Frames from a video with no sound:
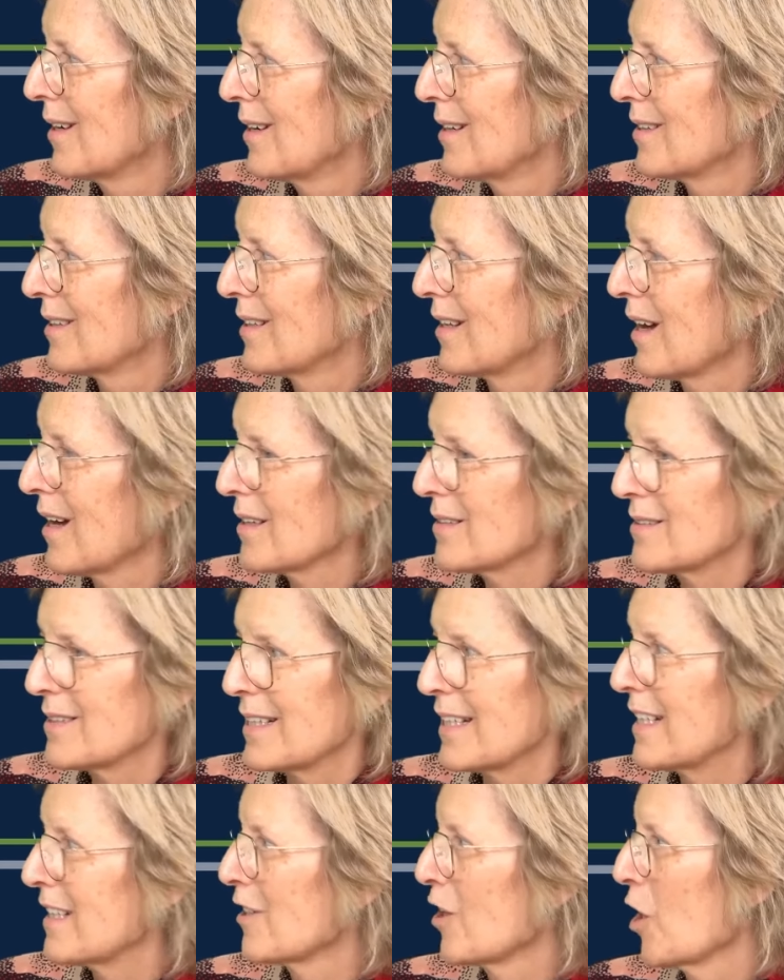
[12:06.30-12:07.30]
not
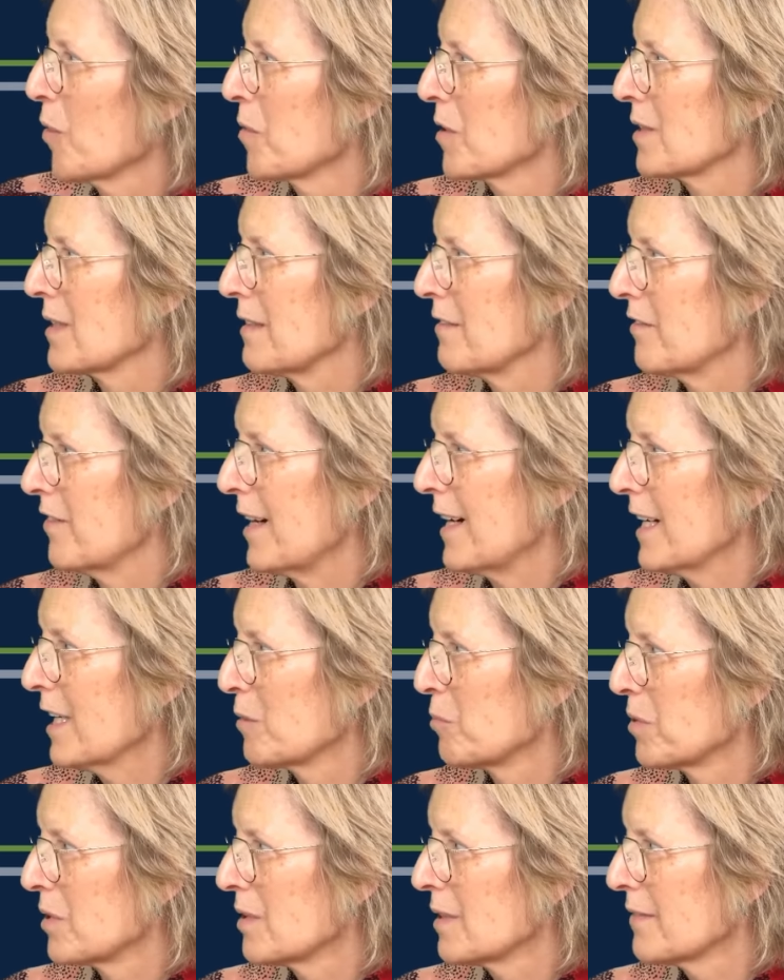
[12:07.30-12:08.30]
economically
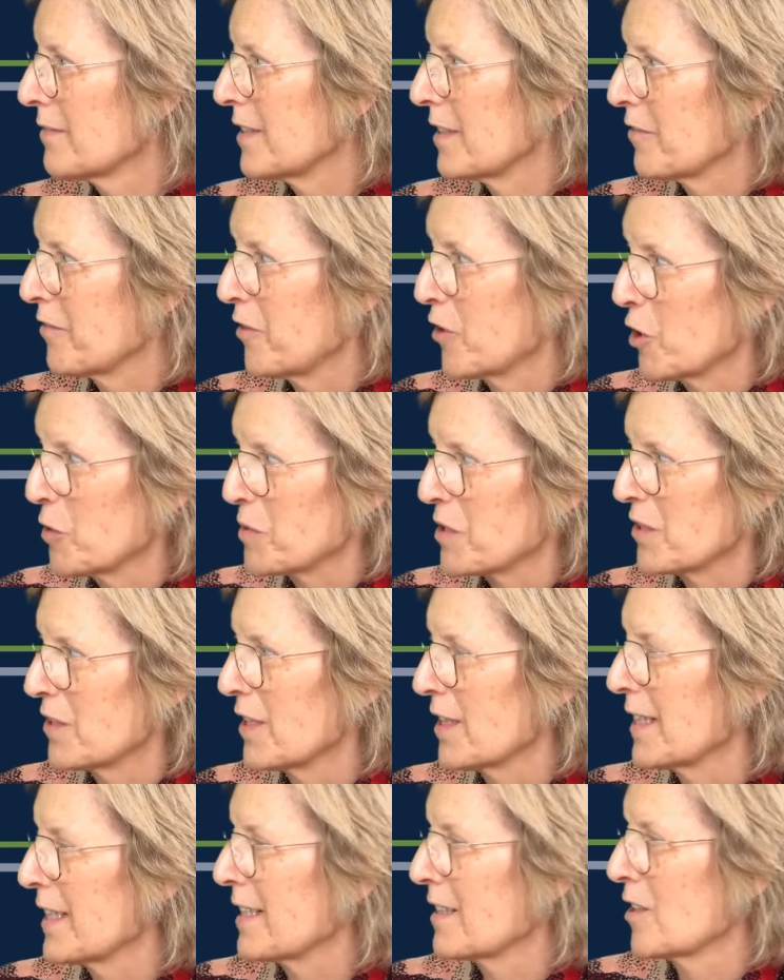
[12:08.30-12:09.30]
viable, if their farms are
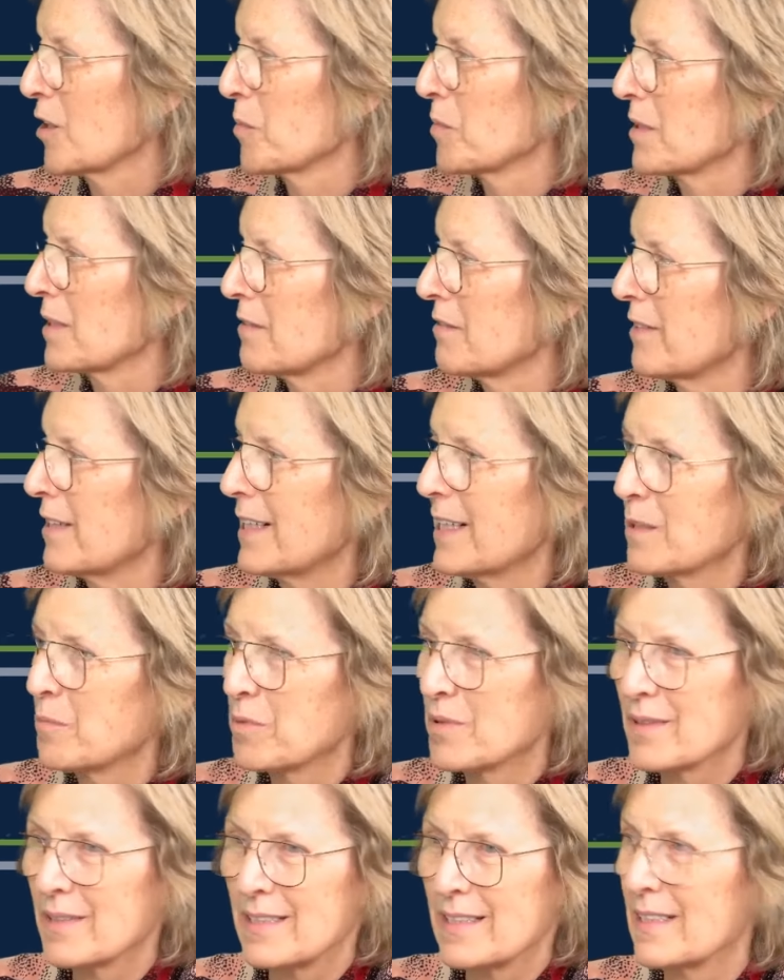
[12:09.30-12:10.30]
not economically
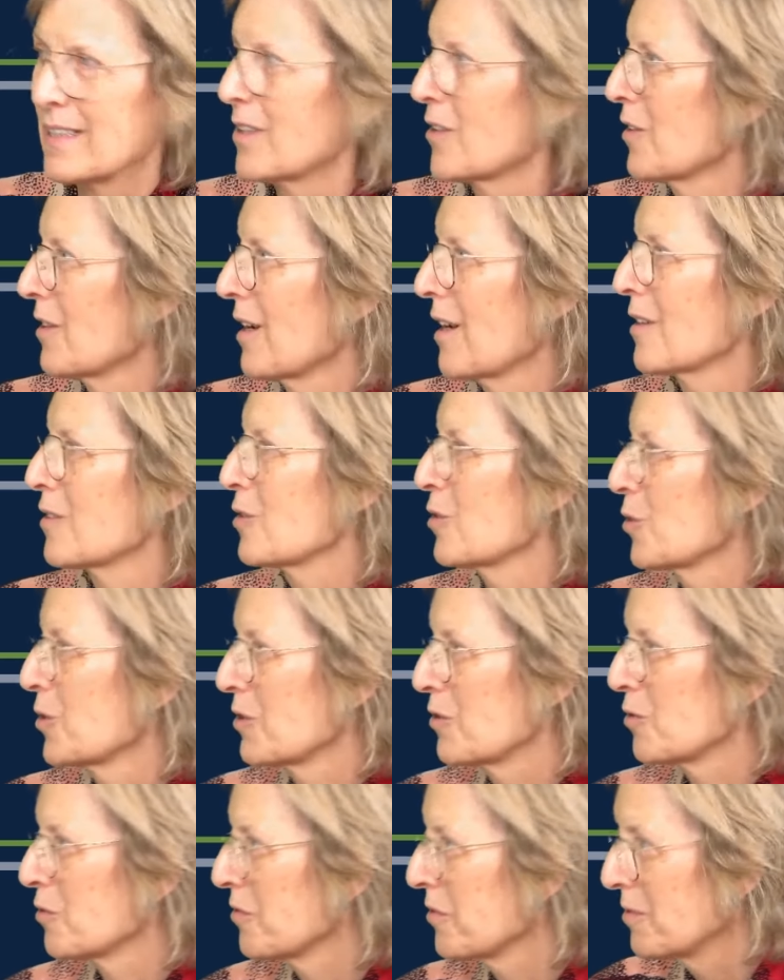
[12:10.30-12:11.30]
viable, they are not
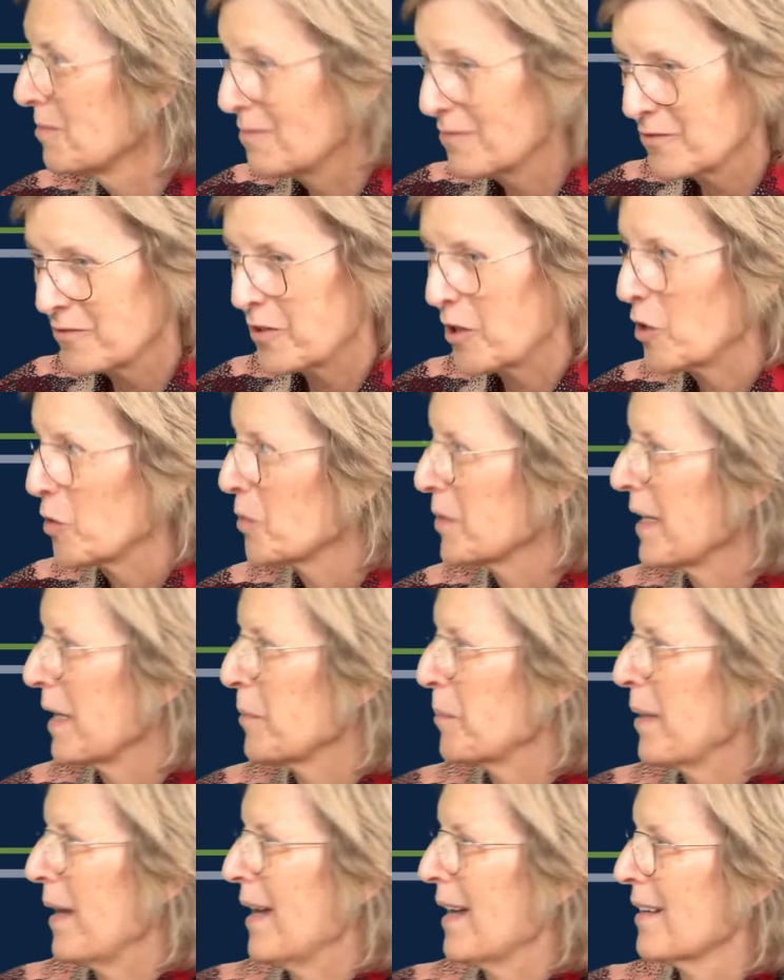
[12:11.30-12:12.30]
going to follow
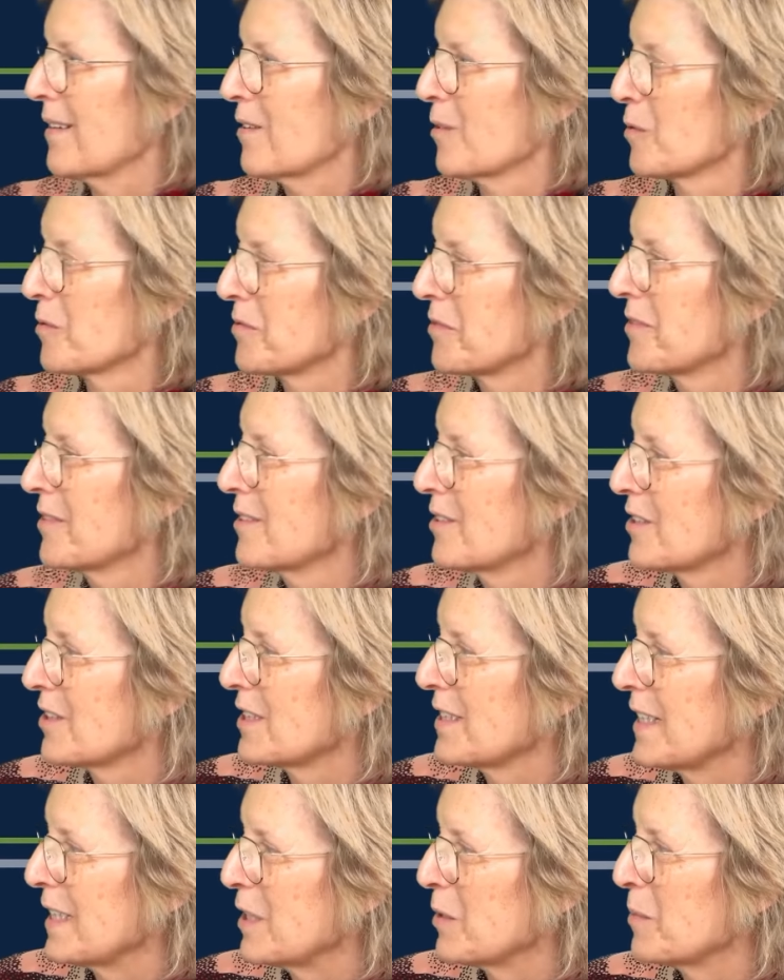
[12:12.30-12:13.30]
that path of
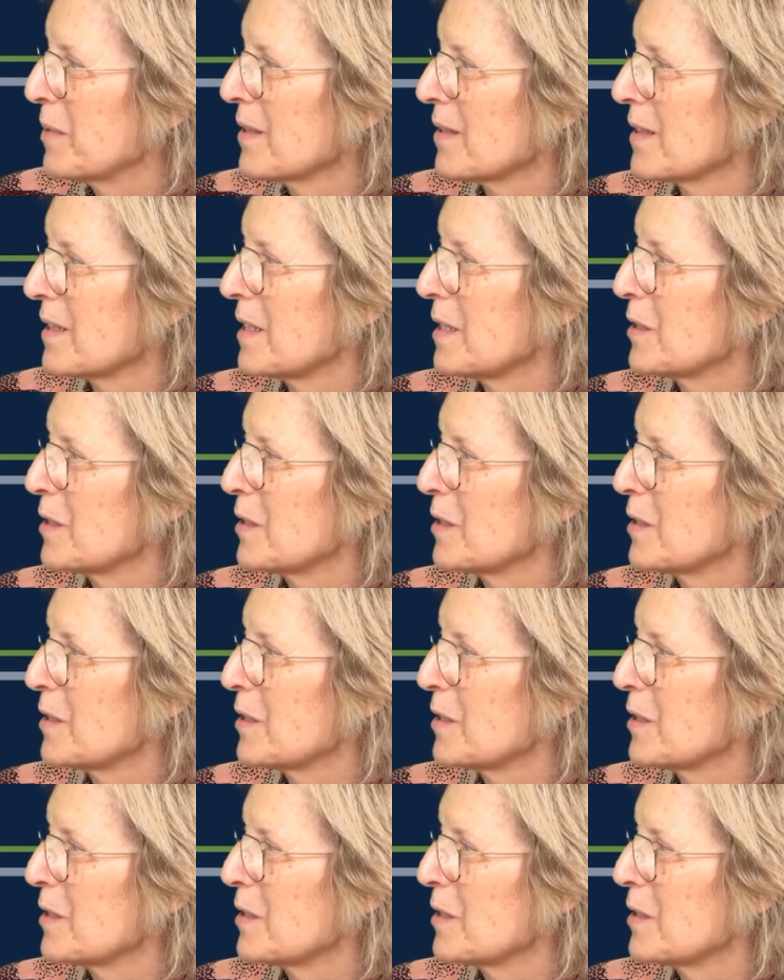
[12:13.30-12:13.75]
sustainability.